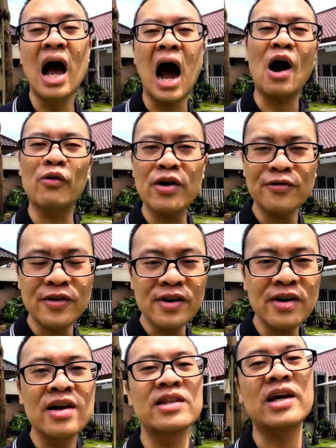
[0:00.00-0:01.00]

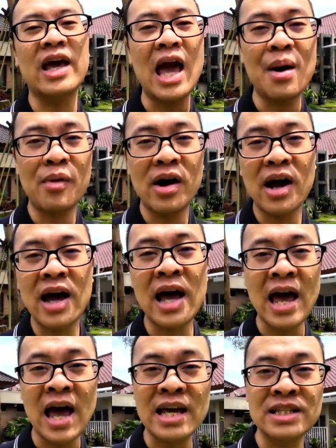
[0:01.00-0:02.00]
However, the camera
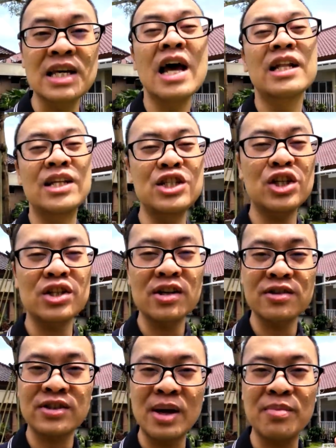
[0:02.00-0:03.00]
has
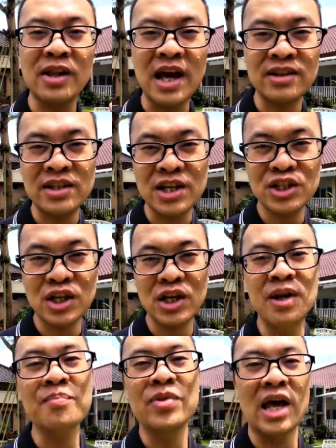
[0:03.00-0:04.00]
digital
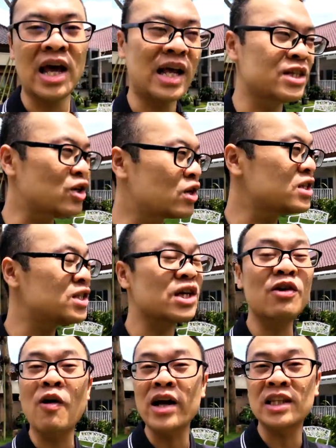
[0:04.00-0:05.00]
stabilization, and as you can
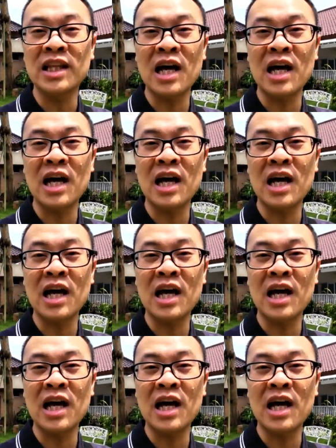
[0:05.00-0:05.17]
see right